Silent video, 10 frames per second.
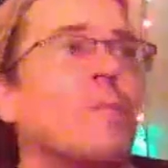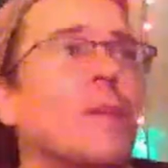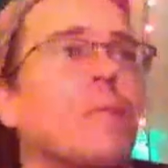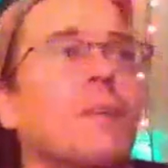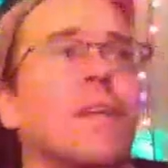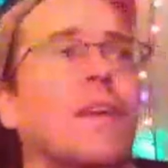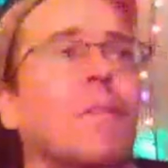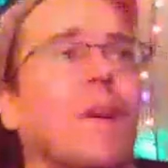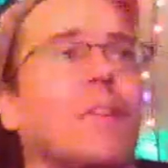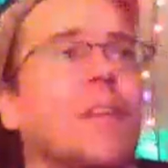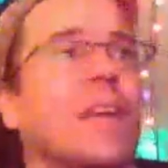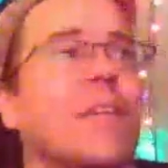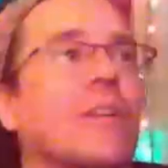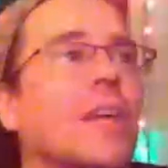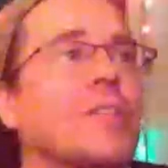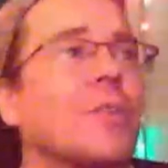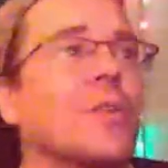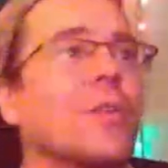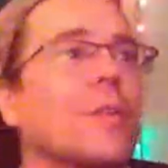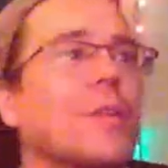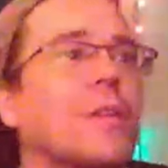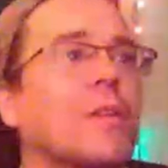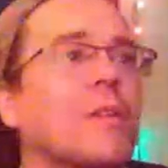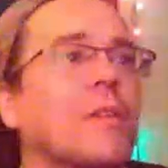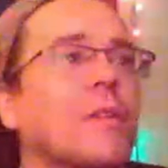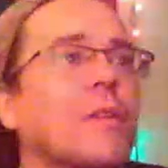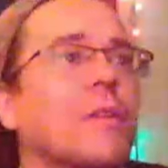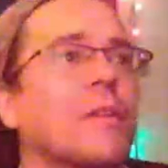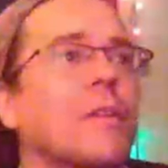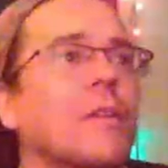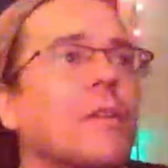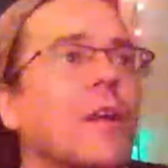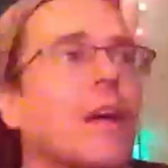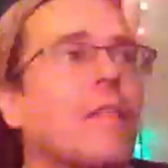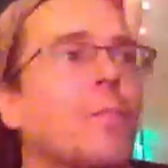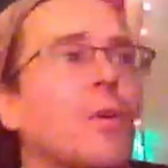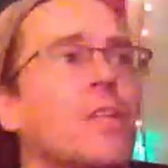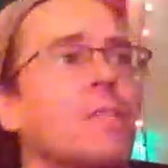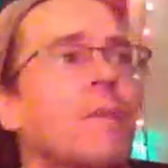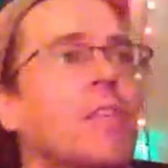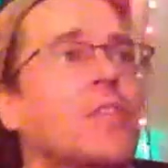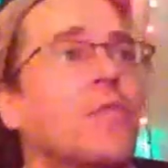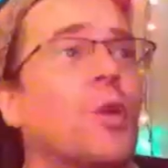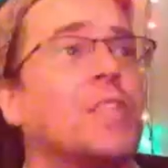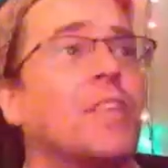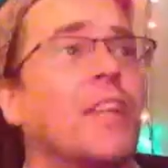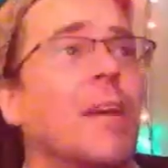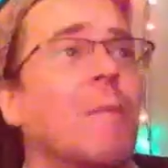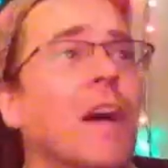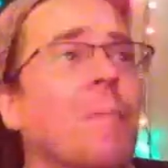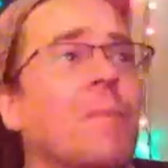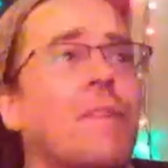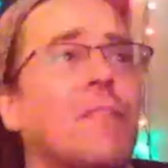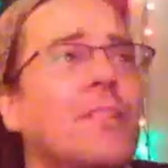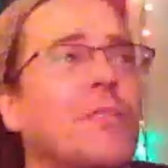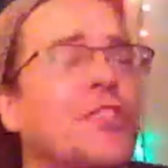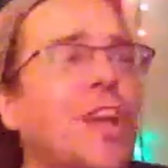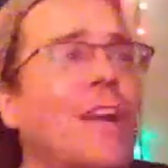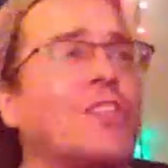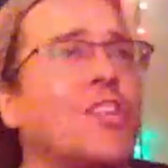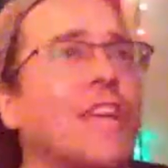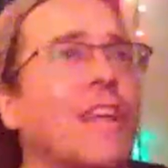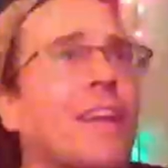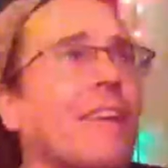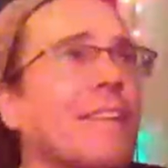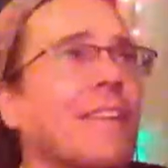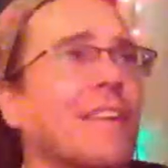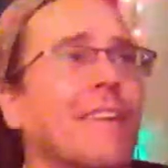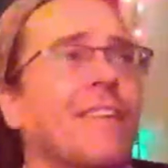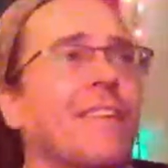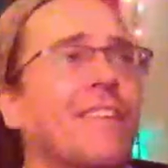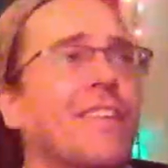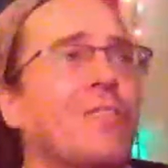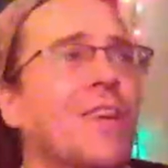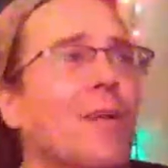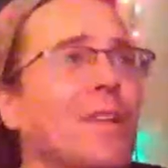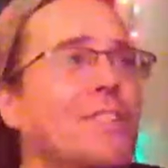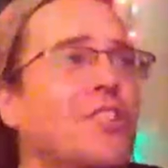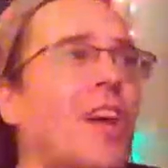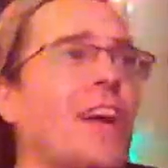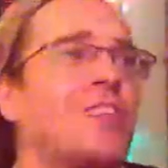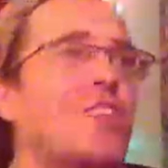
Being a bartender gets old. Best voice in hip hop? Dude, Shock G. You know it's Shock